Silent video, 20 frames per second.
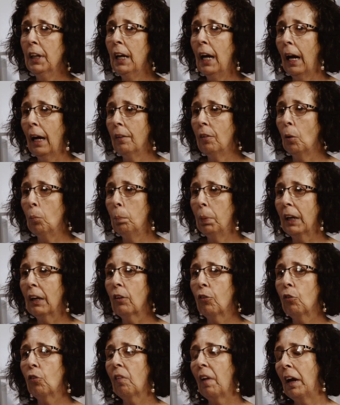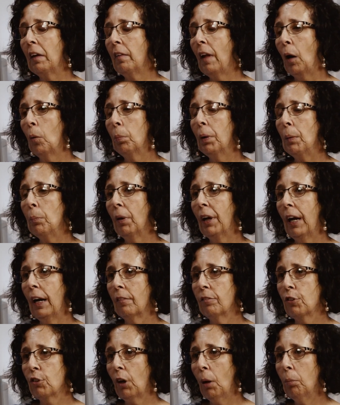And the biggest thing that people
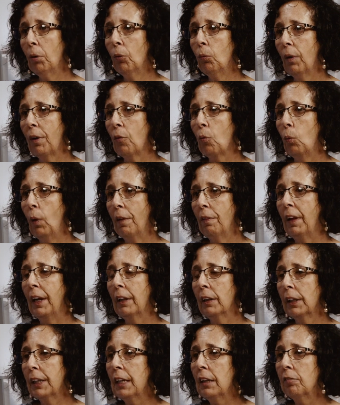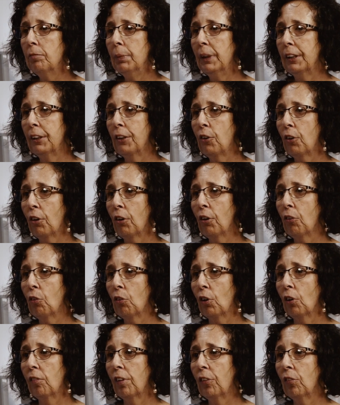have trouble with when they leave military
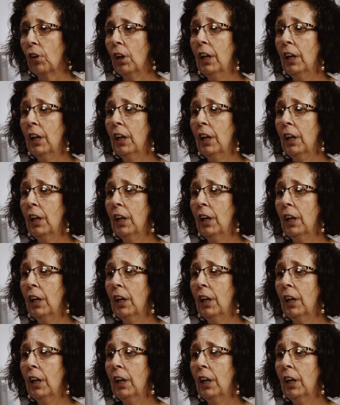service